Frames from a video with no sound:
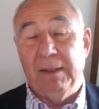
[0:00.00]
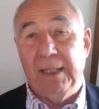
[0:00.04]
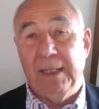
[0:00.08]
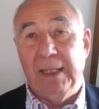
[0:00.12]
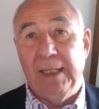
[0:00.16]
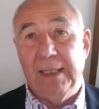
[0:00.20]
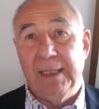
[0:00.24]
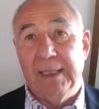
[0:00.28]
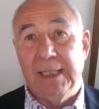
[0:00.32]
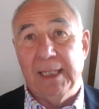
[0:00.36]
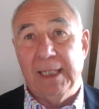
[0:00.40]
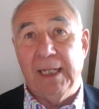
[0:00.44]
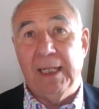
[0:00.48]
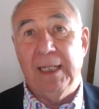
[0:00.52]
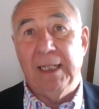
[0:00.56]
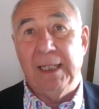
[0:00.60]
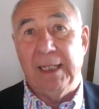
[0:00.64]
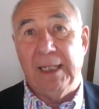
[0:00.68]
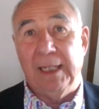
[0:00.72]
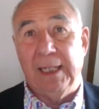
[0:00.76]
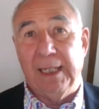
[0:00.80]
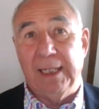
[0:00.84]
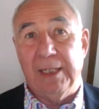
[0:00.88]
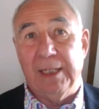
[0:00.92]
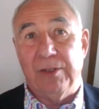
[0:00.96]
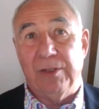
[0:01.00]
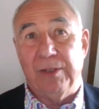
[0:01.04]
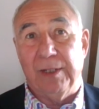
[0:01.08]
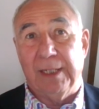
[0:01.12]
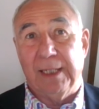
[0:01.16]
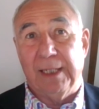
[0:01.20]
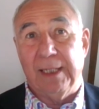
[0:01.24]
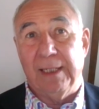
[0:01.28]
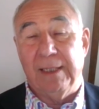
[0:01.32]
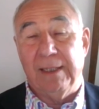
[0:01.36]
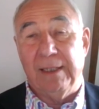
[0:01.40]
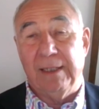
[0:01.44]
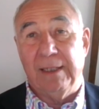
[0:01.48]
entirely electric
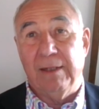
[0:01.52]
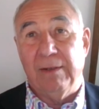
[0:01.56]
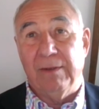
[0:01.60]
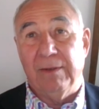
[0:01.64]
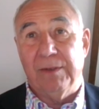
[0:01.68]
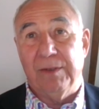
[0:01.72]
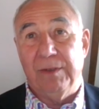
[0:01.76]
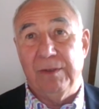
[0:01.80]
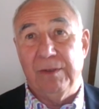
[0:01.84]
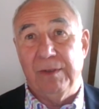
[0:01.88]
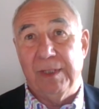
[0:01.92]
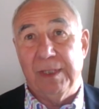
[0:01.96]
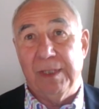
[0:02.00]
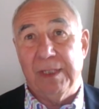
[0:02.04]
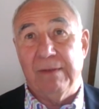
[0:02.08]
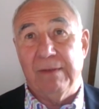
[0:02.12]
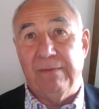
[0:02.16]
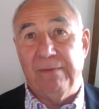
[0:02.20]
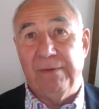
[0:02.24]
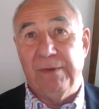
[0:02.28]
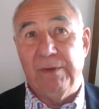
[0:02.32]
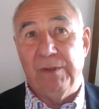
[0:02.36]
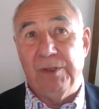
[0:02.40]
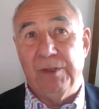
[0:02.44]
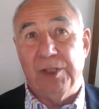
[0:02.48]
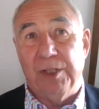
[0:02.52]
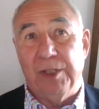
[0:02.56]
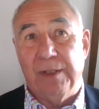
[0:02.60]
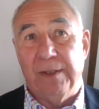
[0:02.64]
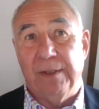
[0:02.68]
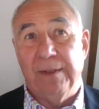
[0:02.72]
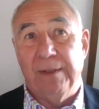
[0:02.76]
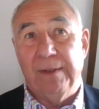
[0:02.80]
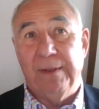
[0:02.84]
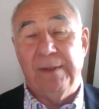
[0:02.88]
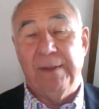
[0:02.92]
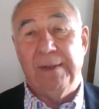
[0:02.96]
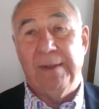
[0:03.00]
in the not too distant future,
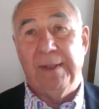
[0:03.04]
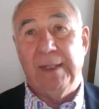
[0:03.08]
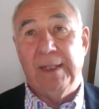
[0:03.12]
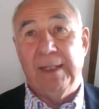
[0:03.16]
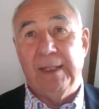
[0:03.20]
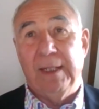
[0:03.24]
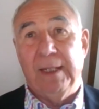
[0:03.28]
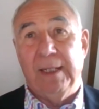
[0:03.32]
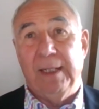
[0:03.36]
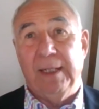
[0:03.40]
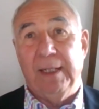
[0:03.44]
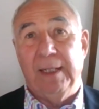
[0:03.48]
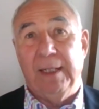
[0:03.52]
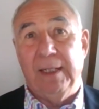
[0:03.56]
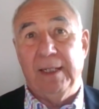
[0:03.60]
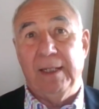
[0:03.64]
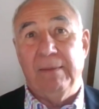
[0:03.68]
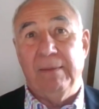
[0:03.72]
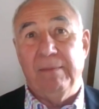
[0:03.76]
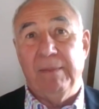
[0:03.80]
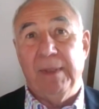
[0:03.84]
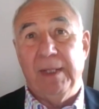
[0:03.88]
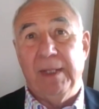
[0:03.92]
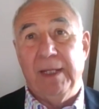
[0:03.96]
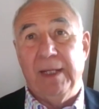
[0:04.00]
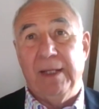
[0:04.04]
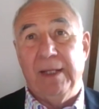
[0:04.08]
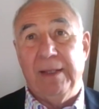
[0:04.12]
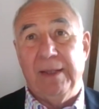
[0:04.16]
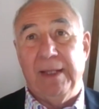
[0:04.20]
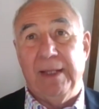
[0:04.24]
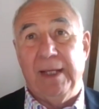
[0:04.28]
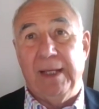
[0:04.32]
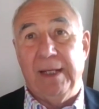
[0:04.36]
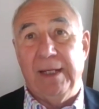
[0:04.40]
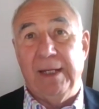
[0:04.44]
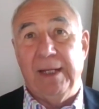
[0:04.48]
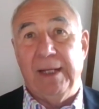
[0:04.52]

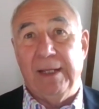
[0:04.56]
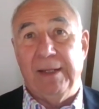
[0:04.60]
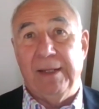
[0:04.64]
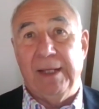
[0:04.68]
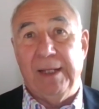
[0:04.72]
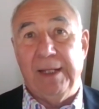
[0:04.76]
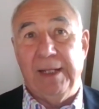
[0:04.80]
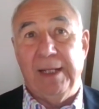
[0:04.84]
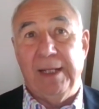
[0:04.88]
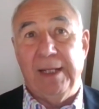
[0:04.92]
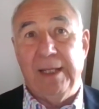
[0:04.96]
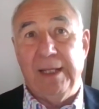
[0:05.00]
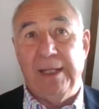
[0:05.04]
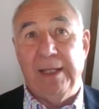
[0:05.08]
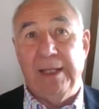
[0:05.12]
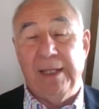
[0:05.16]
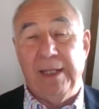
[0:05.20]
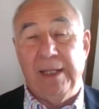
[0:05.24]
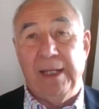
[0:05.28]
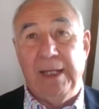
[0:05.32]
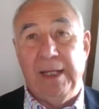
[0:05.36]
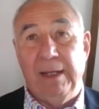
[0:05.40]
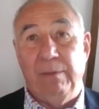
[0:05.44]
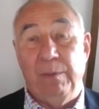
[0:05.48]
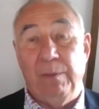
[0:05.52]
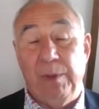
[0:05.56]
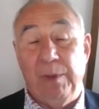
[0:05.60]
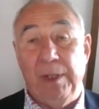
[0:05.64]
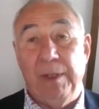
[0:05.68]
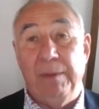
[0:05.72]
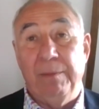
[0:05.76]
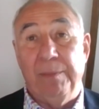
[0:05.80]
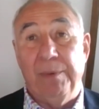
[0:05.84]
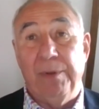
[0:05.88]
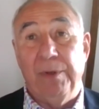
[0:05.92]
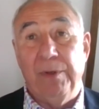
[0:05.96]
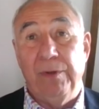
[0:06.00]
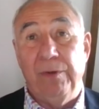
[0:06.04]
then it will
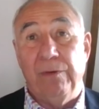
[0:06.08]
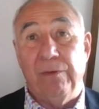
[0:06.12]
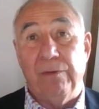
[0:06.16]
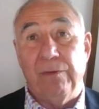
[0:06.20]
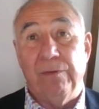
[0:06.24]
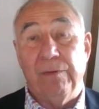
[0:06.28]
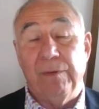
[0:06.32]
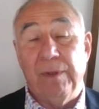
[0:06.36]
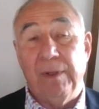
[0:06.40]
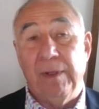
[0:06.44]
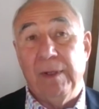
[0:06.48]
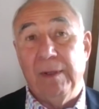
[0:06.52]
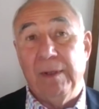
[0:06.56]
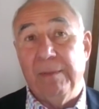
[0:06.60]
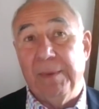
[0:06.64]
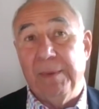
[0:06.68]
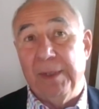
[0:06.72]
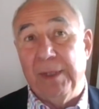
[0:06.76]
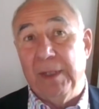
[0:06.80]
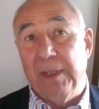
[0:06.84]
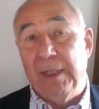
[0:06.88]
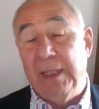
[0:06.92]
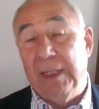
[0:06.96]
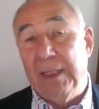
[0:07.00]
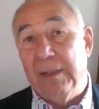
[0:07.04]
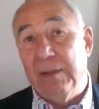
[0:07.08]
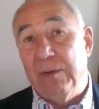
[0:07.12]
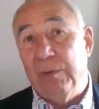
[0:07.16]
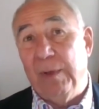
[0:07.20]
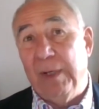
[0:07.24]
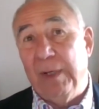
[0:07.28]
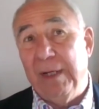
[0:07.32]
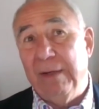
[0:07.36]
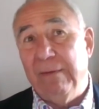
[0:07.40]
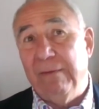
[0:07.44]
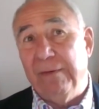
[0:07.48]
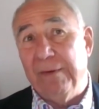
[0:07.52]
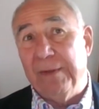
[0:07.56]
improve. But in
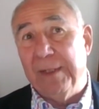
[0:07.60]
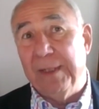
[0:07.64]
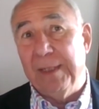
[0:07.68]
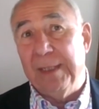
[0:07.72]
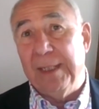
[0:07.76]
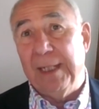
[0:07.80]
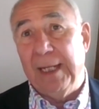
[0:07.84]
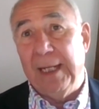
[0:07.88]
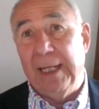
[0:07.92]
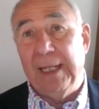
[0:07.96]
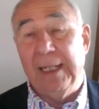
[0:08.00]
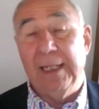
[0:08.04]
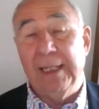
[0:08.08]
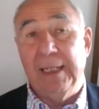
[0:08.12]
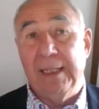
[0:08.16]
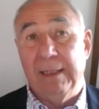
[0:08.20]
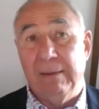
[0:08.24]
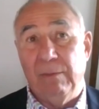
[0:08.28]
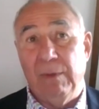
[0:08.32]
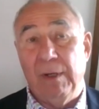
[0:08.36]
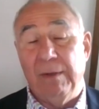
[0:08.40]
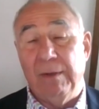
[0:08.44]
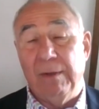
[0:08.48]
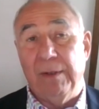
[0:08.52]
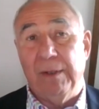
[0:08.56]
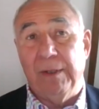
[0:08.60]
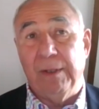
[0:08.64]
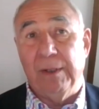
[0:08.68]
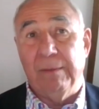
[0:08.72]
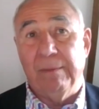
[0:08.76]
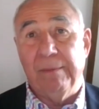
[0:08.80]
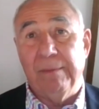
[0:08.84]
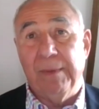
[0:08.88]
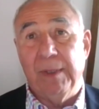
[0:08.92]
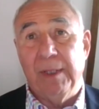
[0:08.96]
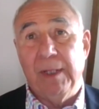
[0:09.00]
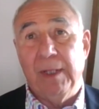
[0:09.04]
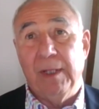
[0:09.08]
Twyford and in
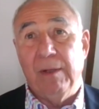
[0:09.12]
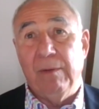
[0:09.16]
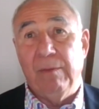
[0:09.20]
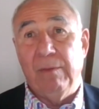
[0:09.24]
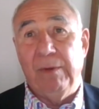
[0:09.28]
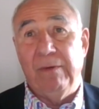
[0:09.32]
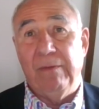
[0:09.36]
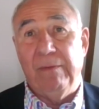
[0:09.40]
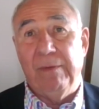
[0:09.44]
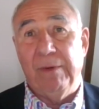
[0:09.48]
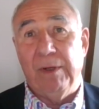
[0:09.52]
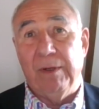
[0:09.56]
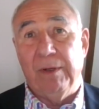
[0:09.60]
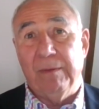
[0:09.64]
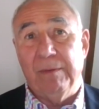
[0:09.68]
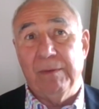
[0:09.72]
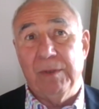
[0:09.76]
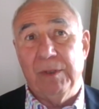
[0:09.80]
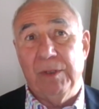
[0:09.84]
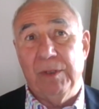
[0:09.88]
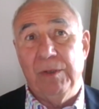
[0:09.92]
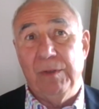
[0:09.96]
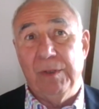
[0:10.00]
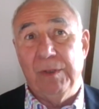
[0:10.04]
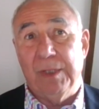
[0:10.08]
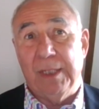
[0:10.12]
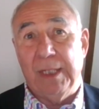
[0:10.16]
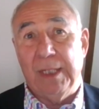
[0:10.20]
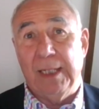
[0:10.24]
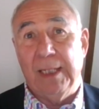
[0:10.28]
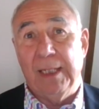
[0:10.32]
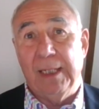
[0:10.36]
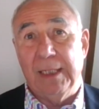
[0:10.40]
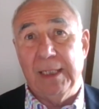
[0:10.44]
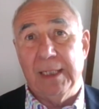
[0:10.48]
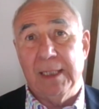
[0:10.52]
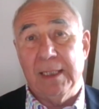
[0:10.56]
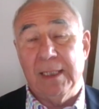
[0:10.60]
Wokingham, we've got two
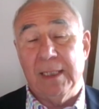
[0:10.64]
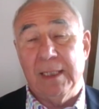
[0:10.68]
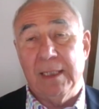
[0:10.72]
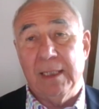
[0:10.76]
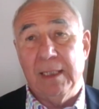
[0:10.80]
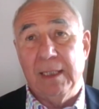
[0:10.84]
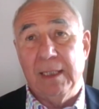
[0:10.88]
studies,